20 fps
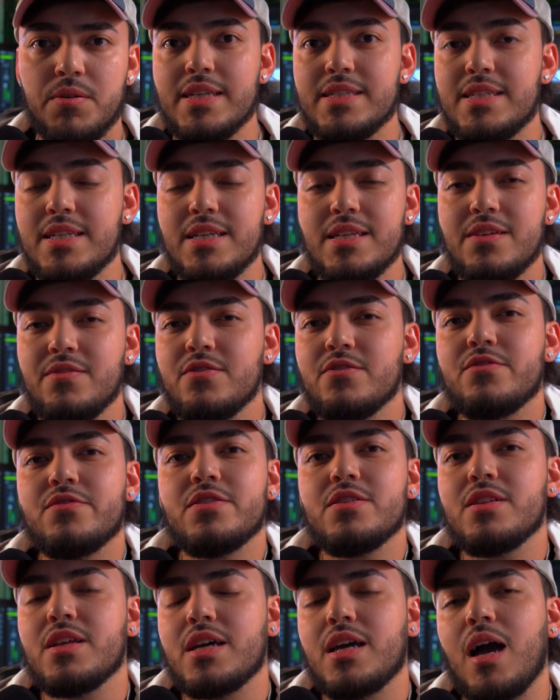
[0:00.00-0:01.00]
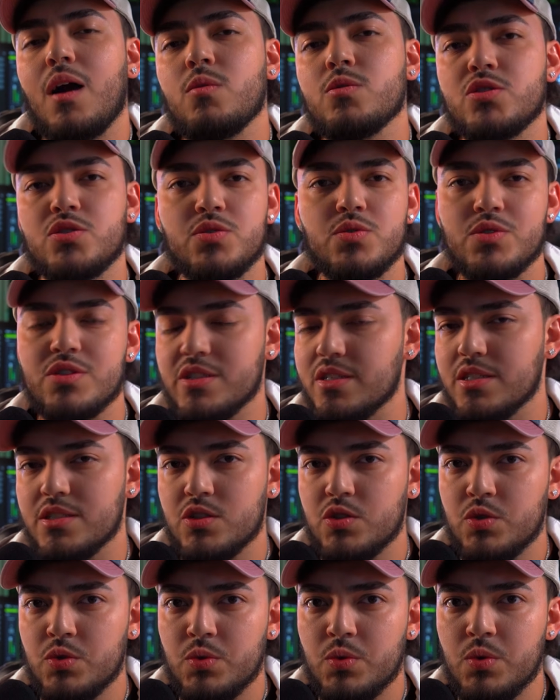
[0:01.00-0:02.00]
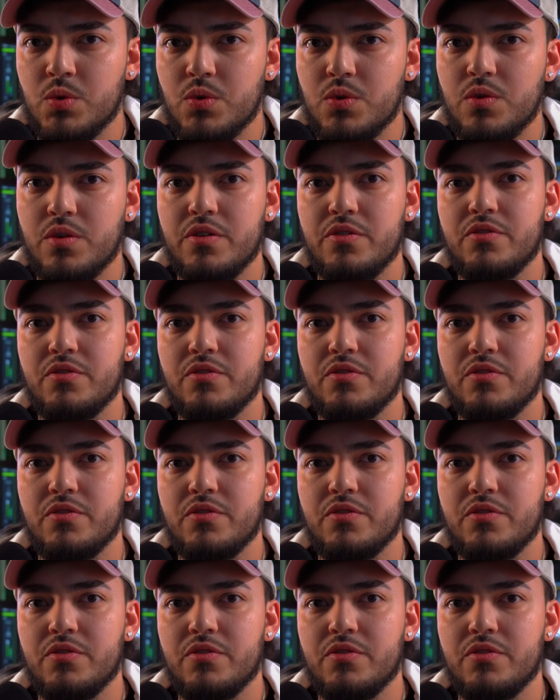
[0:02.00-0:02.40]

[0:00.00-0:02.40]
it didn't even feel like I was using a tool.